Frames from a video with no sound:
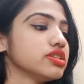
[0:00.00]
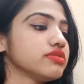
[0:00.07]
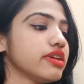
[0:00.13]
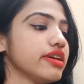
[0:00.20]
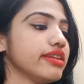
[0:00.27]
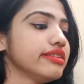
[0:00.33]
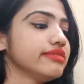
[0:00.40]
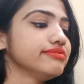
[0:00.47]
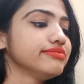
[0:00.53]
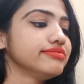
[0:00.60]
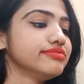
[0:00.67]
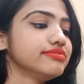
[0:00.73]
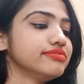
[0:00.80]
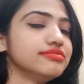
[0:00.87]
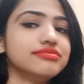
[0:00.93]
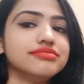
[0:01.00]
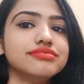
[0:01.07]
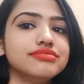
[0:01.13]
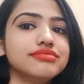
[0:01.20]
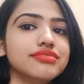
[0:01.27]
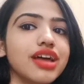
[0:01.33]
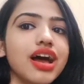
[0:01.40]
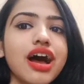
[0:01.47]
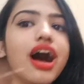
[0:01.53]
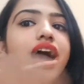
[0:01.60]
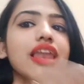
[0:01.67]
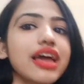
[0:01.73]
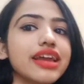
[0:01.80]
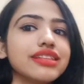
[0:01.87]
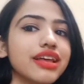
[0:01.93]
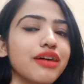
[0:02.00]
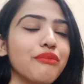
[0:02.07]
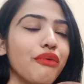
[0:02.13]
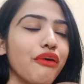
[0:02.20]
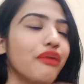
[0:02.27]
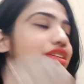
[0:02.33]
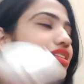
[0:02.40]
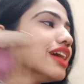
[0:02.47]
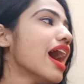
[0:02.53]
one. I like them both,